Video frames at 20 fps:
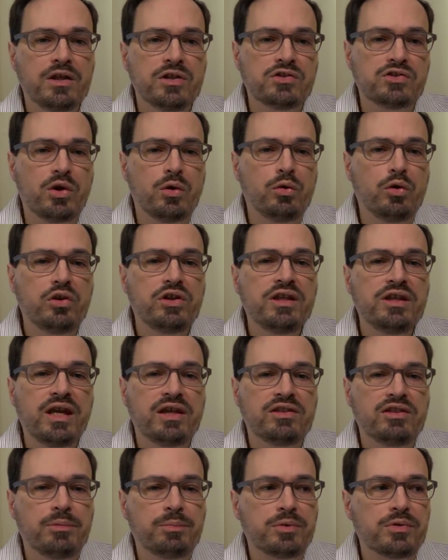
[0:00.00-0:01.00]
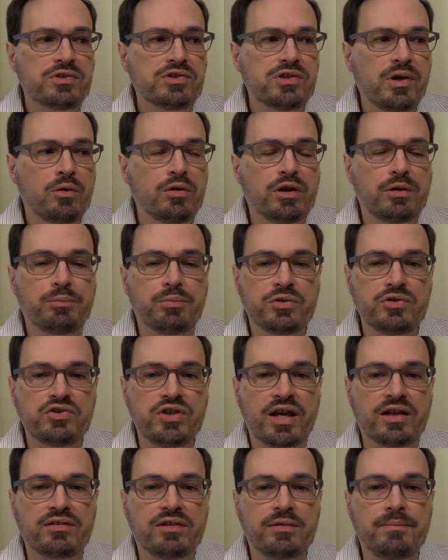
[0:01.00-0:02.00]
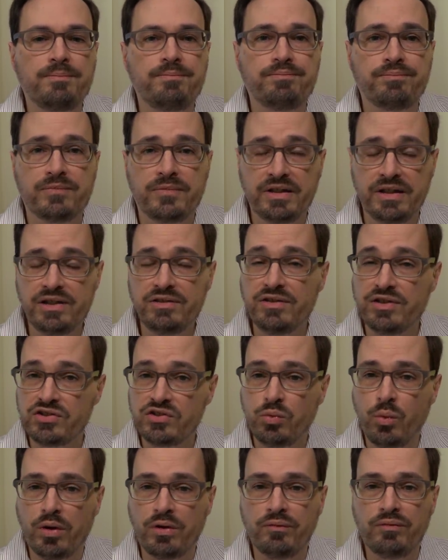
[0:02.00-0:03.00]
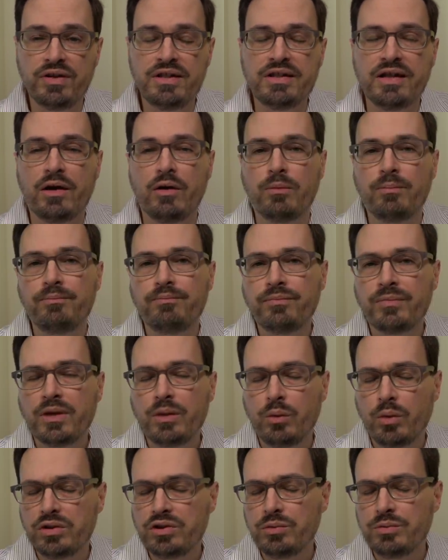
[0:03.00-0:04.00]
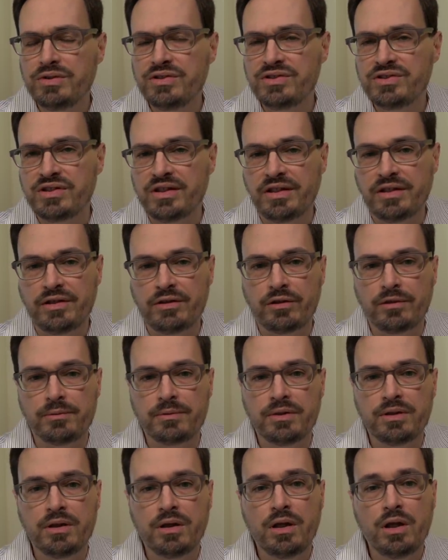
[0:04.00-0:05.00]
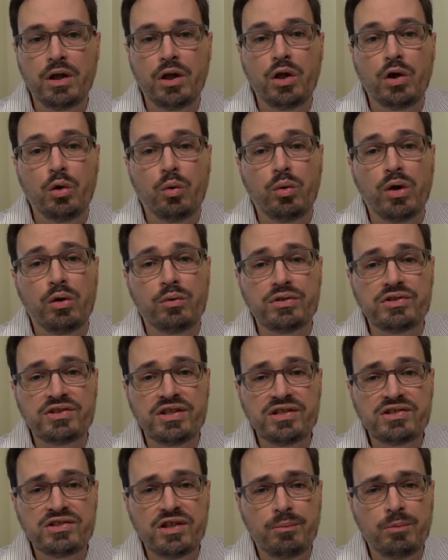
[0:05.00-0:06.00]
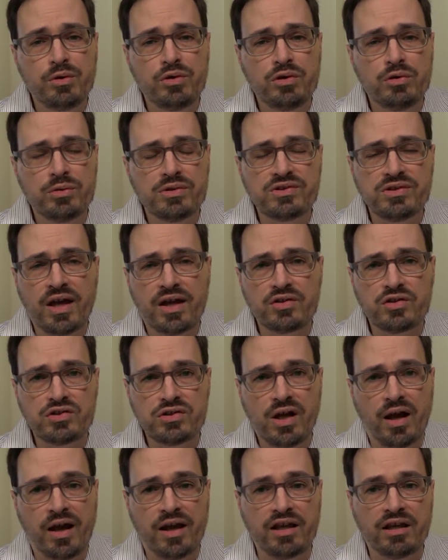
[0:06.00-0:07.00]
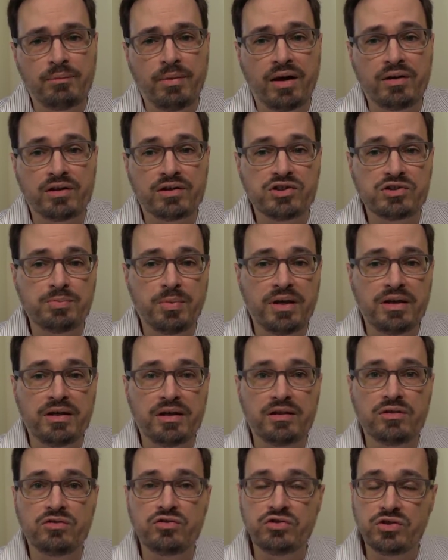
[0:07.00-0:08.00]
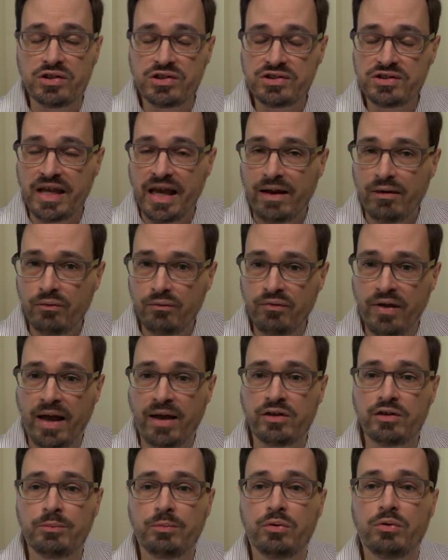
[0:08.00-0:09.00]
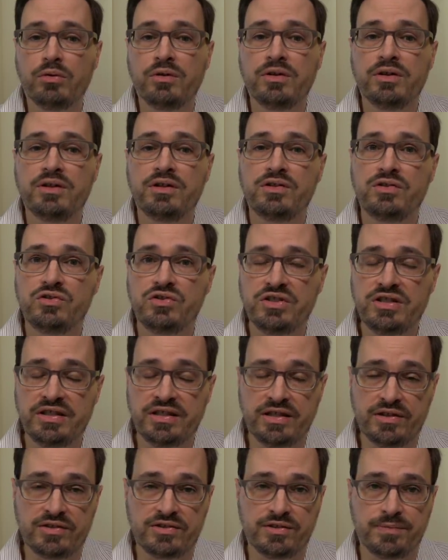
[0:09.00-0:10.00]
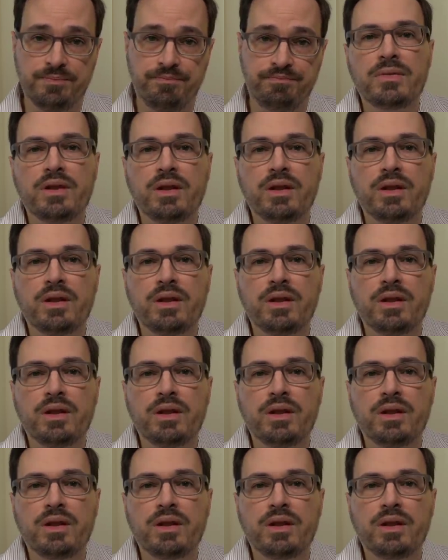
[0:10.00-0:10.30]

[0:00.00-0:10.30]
So looking at the persona projected in this one video, what do we see here? Well, we see someone who is not shy about explaining just how valuable she is.